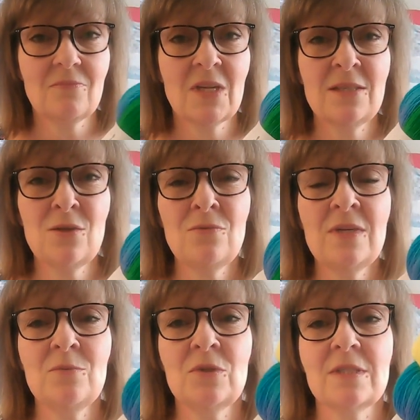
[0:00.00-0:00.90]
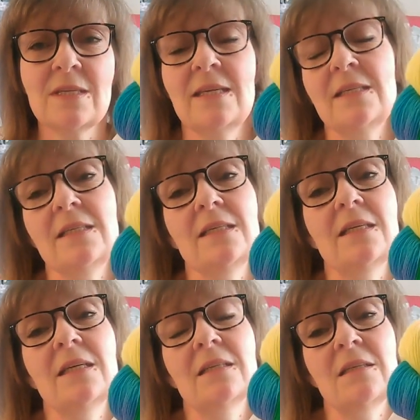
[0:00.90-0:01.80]
I don't really want
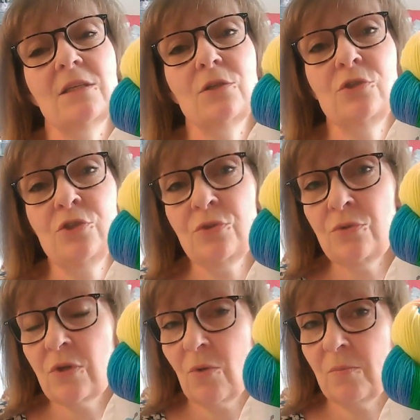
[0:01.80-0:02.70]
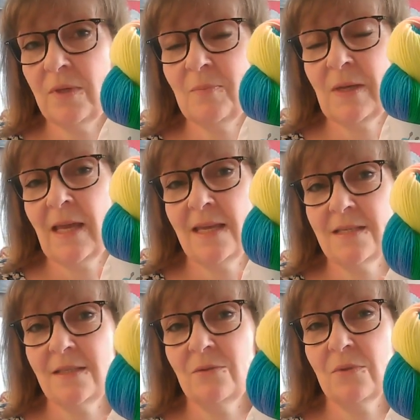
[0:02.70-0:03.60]
anything too
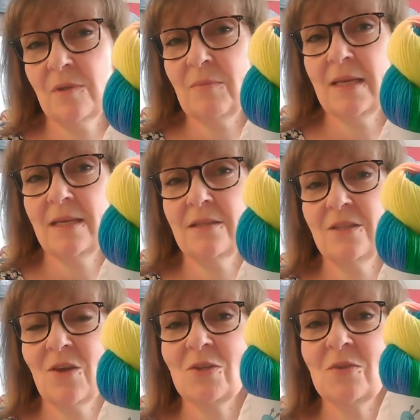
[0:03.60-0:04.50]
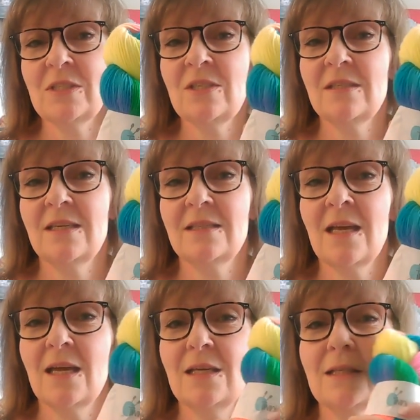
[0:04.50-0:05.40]
complicated when I'm making the socks so I just think
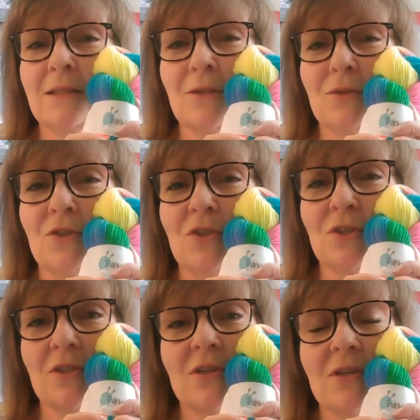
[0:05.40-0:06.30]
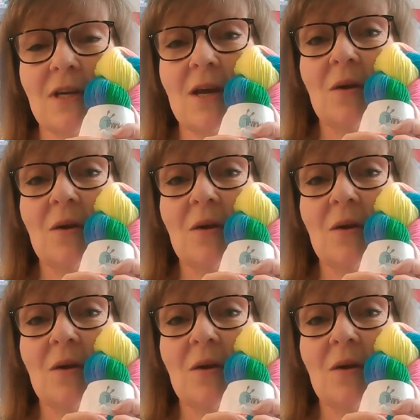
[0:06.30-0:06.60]
that's going to just look